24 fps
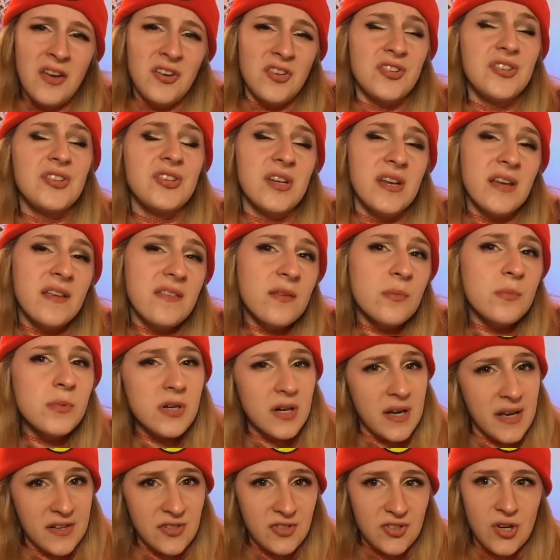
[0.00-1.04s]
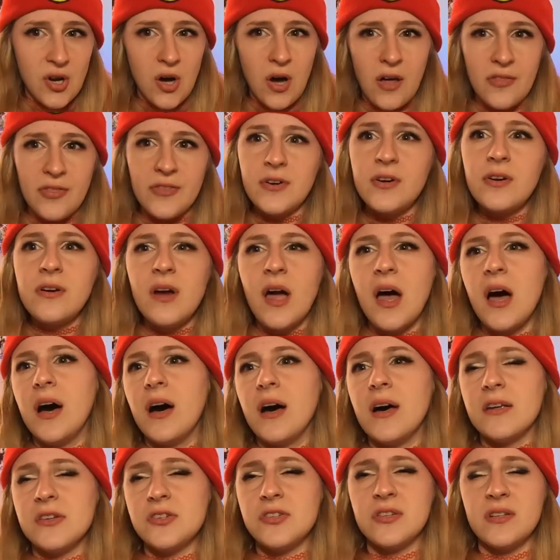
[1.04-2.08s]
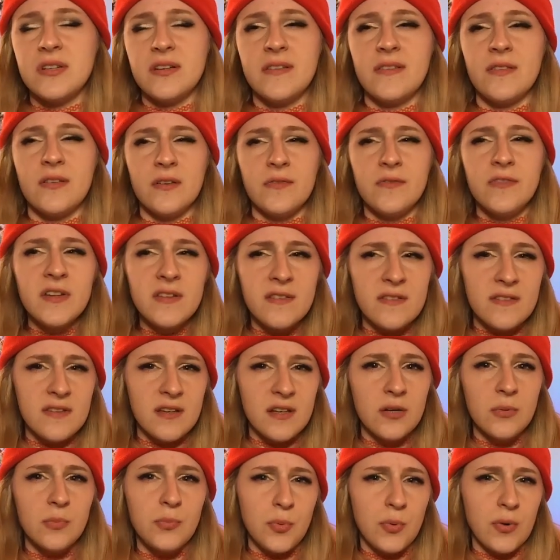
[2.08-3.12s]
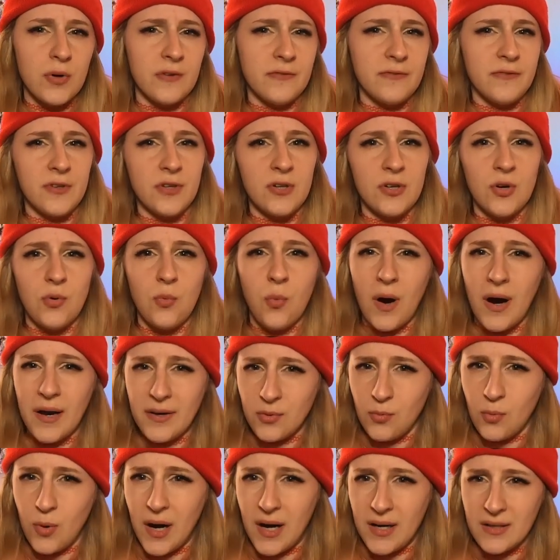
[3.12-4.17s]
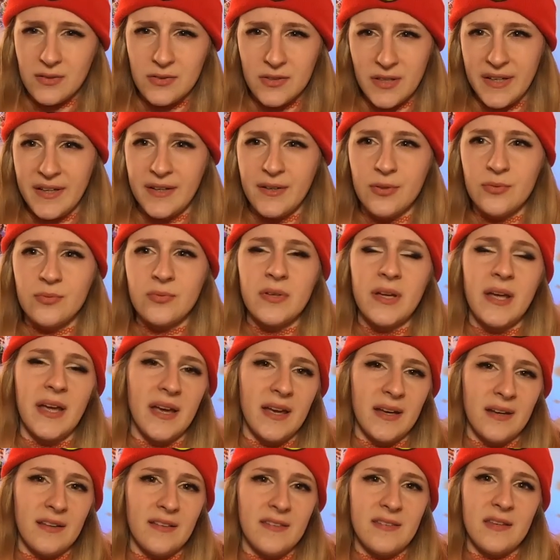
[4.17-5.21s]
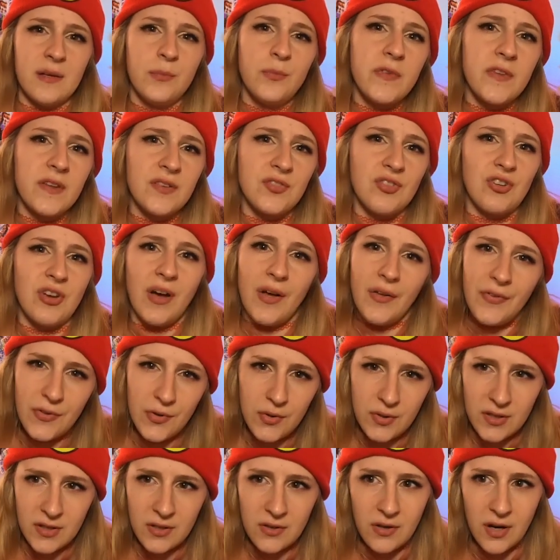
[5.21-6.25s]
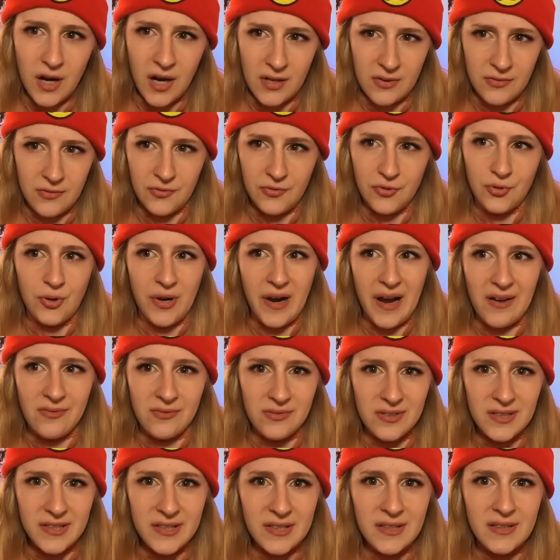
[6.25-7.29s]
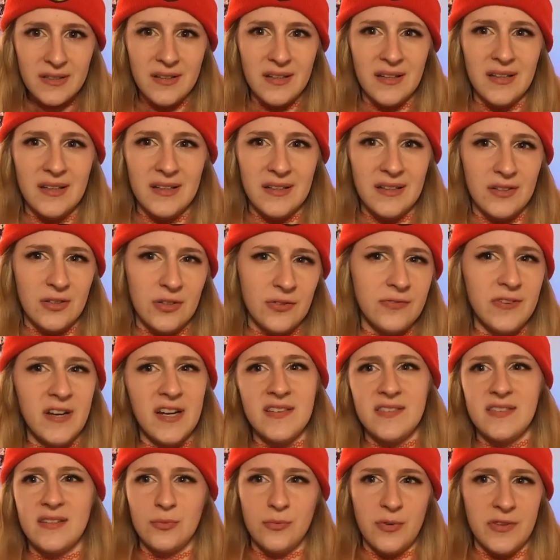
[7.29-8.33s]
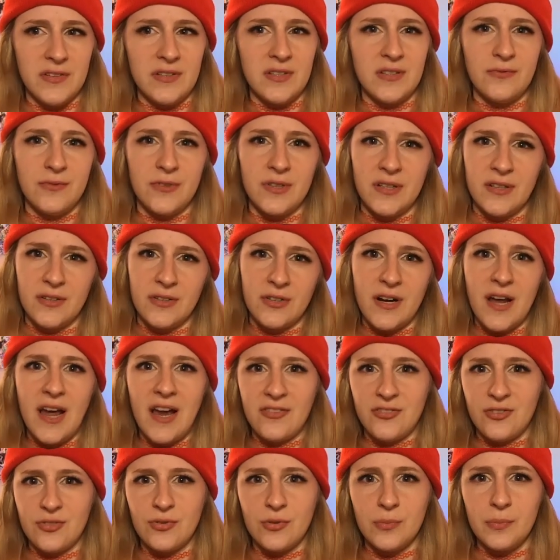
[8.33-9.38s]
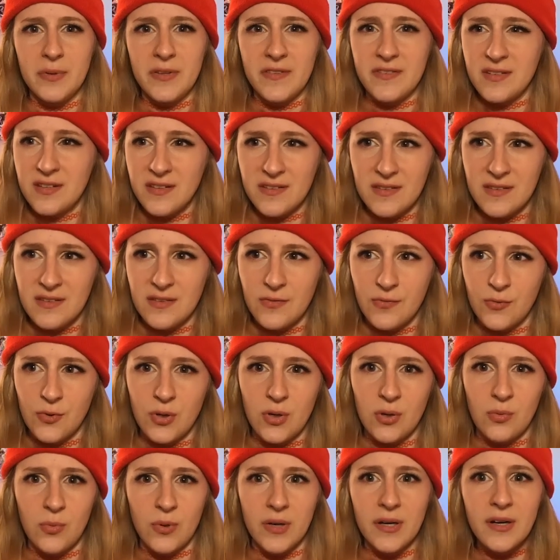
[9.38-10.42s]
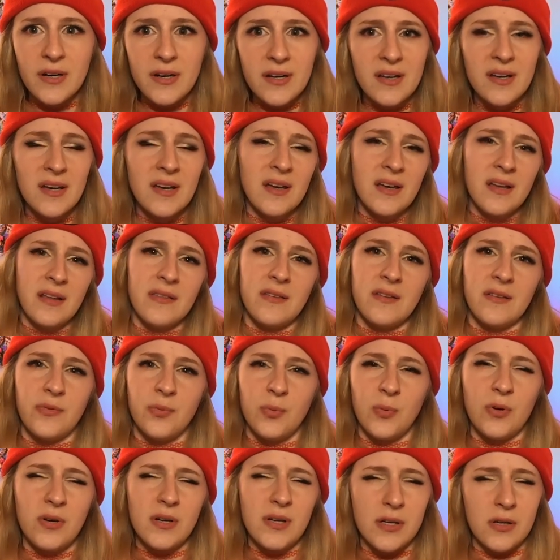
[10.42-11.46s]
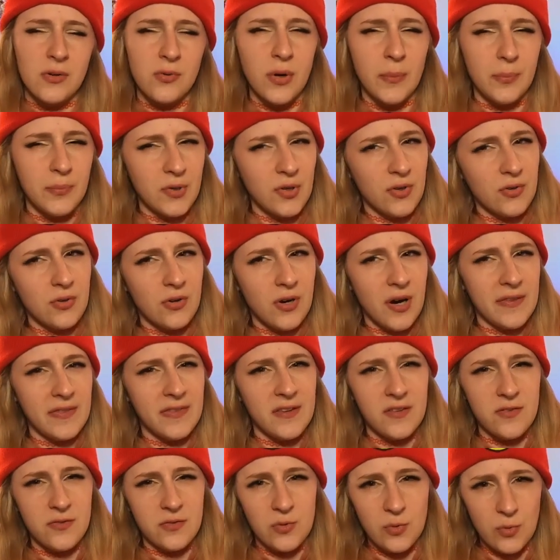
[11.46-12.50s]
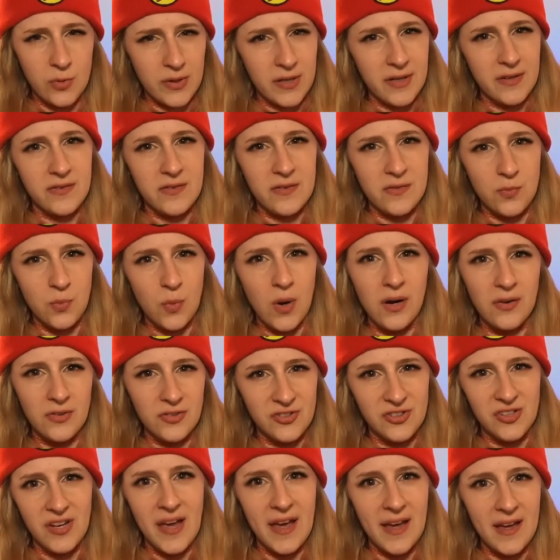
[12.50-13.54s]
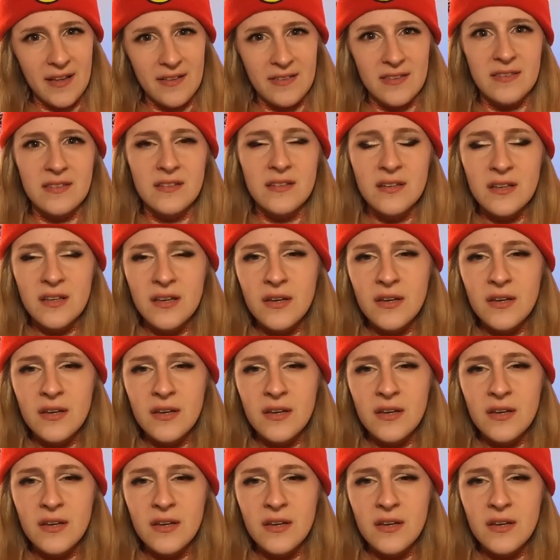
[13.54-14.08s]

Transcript: She's a Malaysian author. Uh, she's lived in Singapore for quite a while now, and it seems that she also did a lot of traveling and interfacing with different international businesses for her work that's really equipped her to write these stories as well as she has.